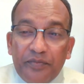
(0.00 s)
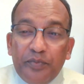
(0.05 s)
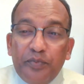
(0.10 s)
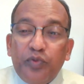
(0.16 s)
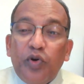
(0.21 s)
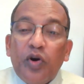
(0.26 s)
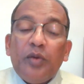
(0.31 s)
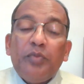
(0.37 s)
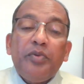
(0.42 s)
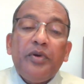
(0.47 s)

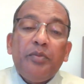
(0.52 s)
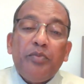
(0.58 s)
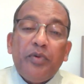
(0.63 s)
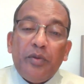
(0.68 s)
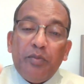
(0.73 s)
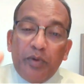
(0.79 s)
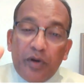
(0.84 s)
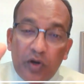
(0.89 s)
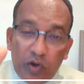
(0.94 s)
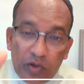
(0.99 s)
poor people
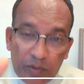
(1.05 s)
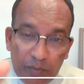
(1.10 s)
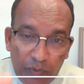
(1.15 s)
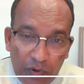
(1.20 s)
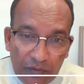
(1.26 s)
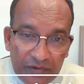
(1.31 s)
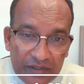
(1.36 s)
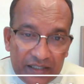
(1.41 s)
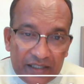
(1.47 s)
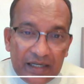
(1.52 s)
below the
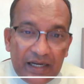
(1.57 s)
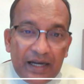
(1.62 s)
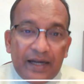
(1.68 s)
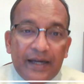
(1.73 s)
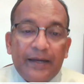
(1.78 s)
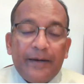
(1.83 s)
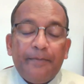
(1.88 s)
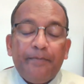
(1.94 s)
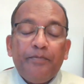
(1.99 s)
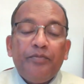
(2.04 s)
poverty
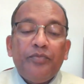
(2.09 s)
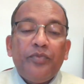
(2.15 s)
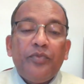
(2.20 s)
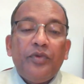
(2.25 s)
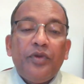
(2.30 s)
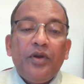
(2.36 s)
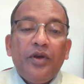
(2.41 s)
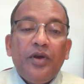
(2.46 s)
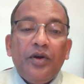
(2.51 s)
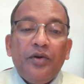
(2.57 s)
line
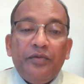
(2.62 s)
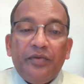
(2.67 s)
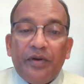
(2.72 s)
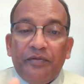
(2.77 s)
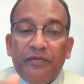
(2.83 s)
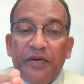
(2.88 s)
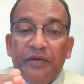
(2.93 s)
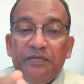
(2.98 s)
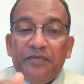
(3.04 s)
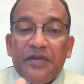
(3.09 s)

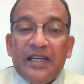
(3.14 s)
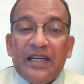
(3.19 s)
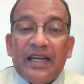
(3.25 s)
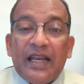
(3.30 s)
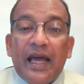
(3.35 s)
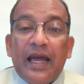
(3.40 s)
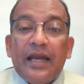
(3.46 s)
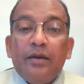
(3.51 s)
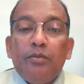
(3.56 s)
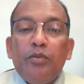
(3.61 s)
from
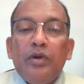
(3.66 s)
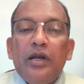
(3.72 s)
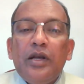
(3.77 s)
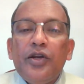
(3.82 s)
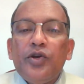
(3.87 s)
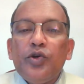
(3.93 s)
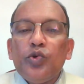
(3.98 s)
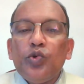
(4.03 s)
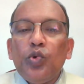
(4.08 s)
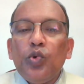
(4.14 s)
59
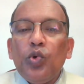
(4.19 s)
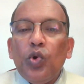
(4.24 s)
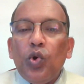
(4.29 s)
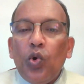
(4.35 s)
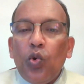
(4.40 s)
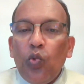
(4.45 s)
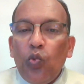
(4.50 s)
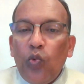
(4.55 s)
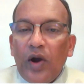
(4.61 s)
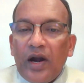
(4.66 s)
million to
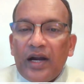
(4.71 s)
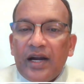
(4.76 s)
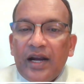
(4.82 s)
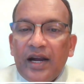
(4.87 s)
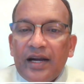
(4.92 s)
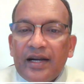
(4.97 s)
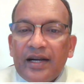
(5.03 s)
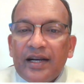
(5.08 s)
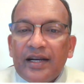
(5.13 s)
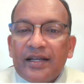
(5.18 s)

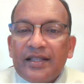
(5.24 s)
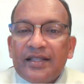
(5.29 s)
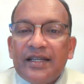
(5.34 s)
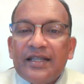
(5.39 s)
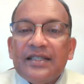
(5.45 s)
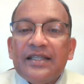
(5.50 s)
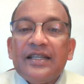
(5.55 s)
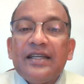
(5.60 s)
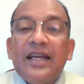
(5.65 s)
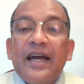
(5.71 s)

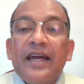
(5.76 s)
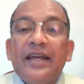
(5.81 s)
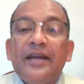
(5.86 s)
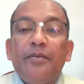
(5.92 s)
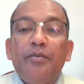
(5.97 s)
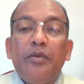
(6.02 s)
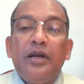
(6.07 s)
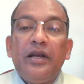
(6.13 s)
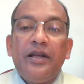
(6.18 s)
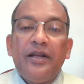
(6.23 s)

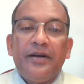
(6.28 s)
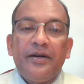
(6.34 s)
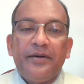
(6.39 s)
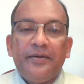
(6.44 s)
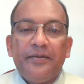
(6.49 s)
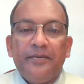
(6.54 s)
139 million.